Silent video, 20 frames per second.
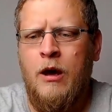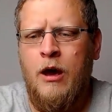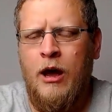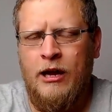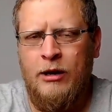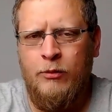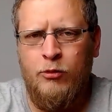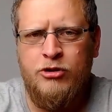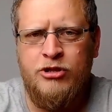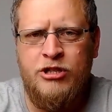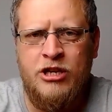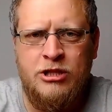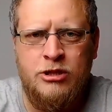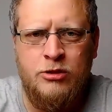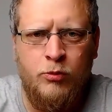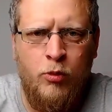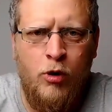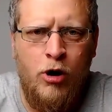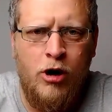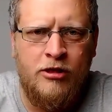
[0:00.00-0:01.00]
and in one sense,
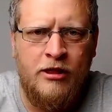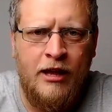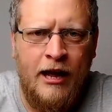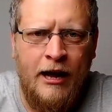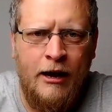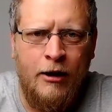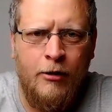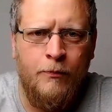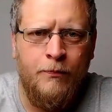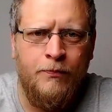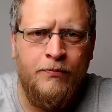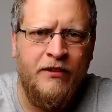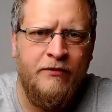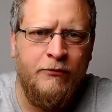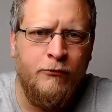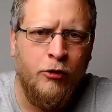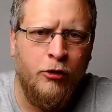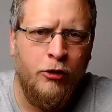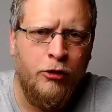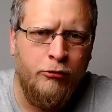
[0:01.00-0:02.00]
to work that out,
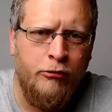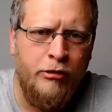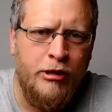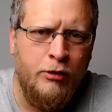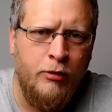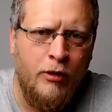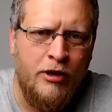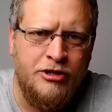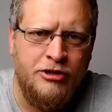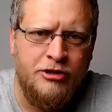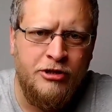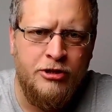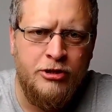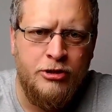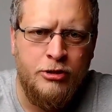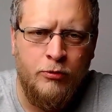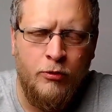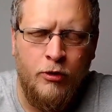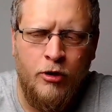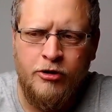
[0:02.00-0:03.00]
they've got 3
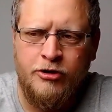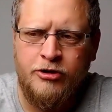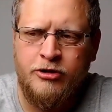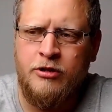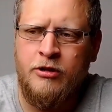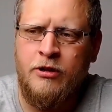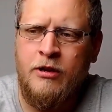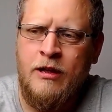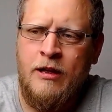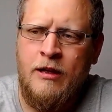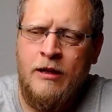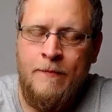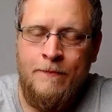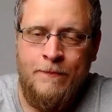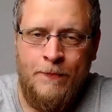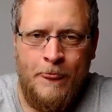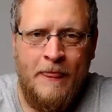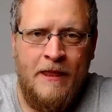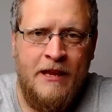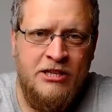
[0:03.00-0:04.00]
questions to ask.
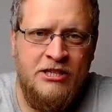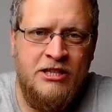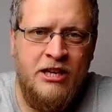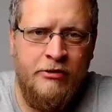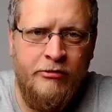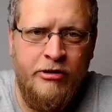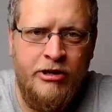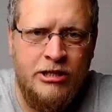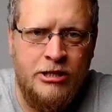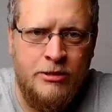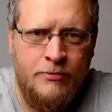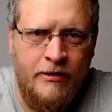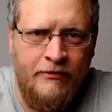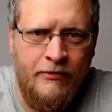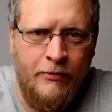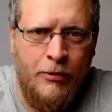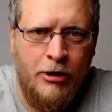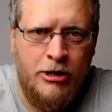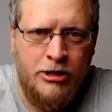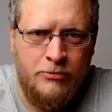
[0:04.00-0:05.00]
Is there reason to believe
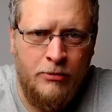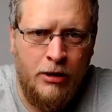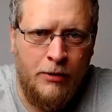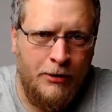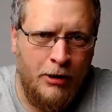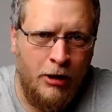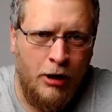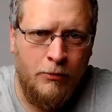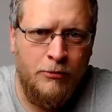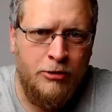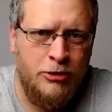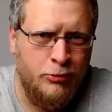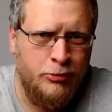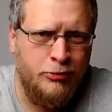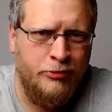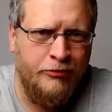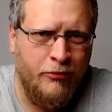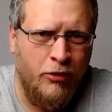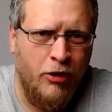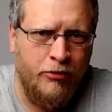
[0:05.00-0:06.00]
the person might be homeless,
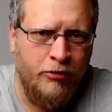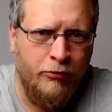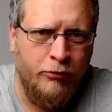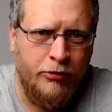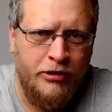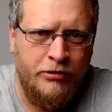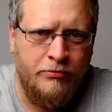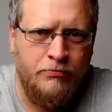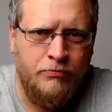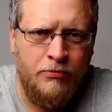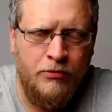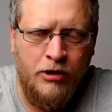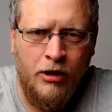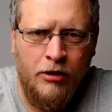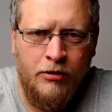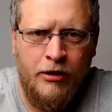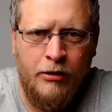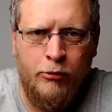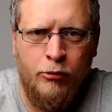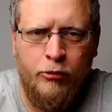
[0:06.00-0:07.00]
which we've kind of already,
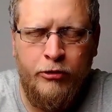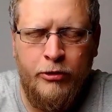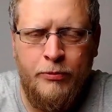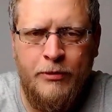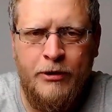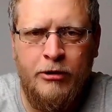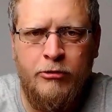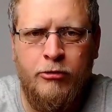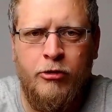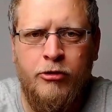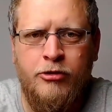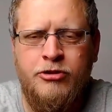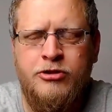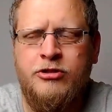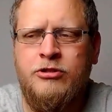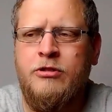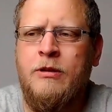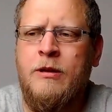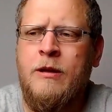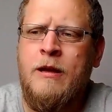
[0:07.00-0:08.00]
that already been
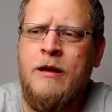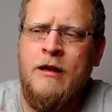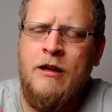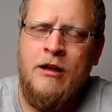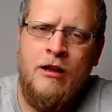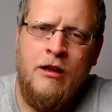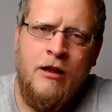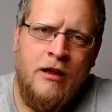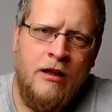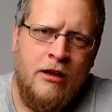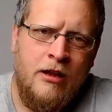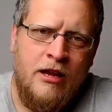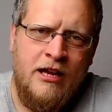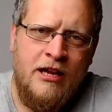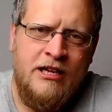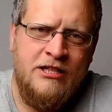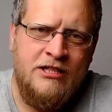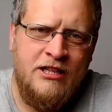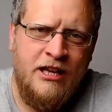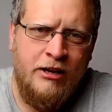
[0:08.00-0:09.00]
crossed?
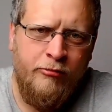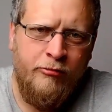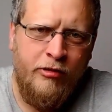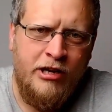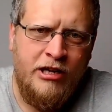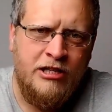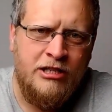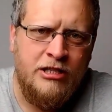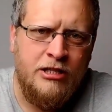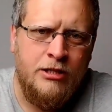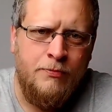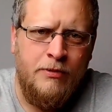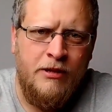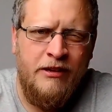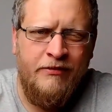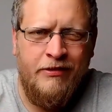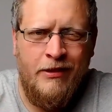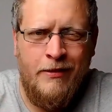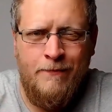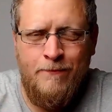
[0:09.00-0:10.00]
Is there reason to
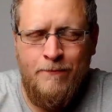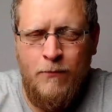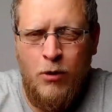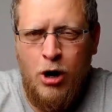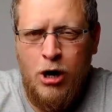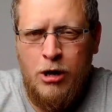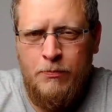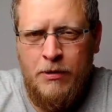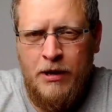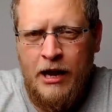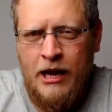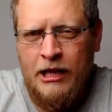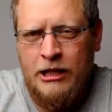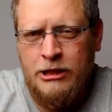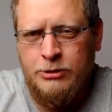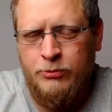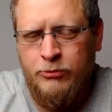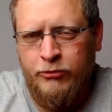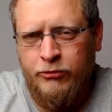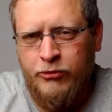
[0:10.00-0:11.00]
believe they might be
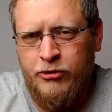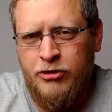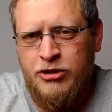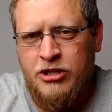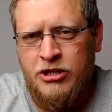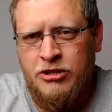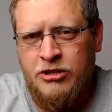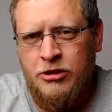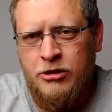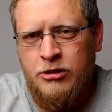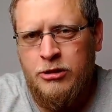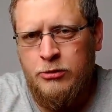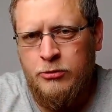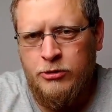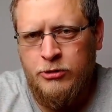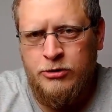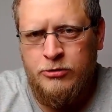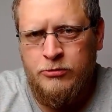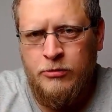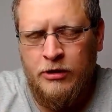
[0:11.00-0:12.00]
eligible for assistance,
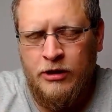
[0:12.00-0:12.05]
which